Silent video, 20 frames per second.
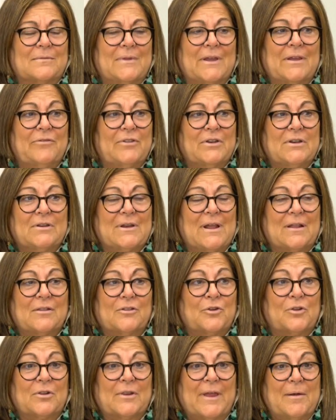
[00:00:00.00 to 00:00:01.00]
Even
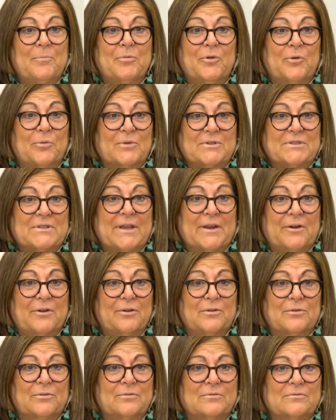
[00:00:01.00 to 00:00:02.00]
Eleanor Lampert was
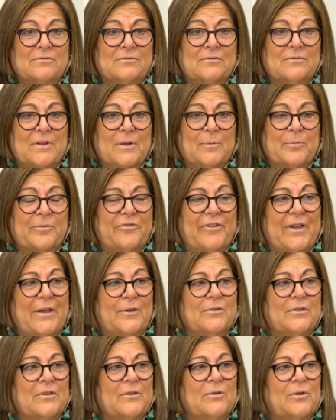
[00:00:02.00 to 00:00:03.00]
there, who helped
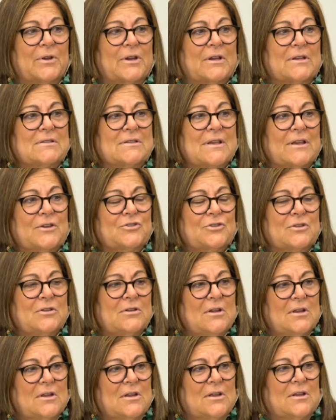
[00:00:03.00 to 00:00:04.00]
found the
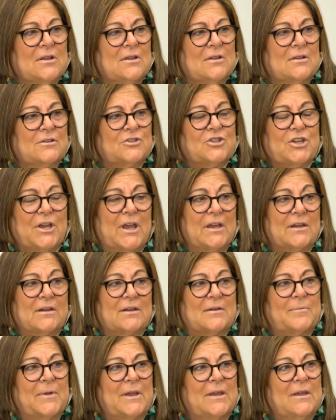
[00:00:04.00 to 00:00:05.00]
organization. She
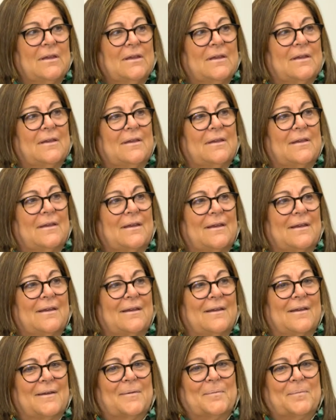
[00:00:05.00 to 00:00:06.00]
hated me.
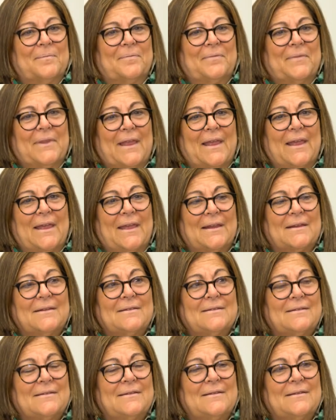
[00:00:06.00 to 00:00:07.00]

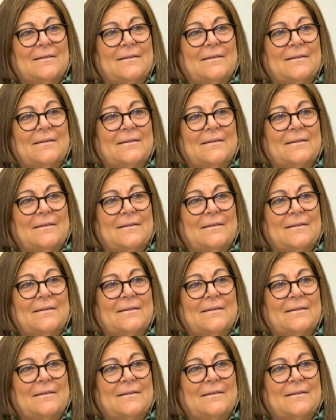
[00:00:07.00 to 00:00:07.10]
And